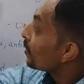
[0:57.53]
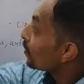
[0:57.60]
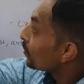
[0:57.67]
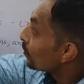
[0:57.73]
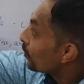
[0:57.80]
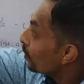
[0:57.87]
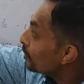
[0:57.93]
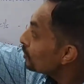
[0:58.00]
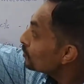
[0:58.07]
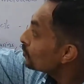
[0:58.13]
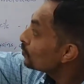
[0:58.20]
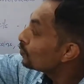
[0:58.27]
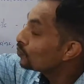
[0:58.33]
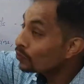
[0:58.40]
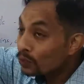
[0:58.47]
going to
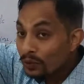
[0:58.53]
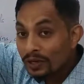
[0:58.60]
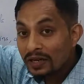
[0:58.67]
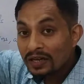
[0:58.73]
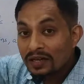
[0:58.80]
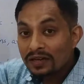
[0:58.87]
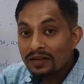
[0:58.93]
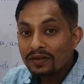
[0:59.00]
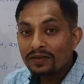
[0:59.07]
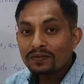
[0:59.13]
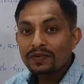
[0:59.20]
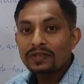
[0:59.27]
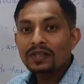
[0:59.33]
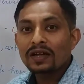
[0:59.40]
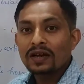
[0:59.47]
do here
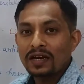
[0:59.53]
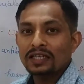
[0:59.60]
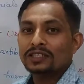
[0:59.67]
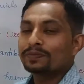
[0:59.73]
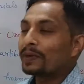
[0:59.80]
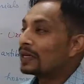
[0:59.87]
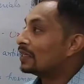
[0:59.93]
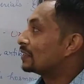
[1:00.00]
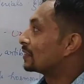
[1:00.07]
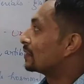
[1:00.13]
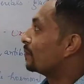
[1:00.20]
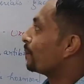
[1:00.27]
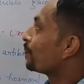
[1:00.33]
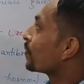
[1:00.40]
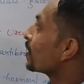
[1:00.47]
with the
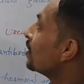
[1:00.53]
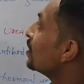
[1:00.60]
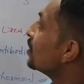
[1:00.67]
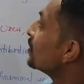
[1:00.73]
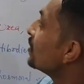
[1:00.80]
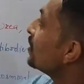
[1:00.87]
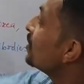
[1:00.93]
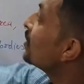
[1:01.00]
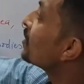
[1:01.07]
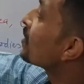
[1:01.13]
respiration. See, the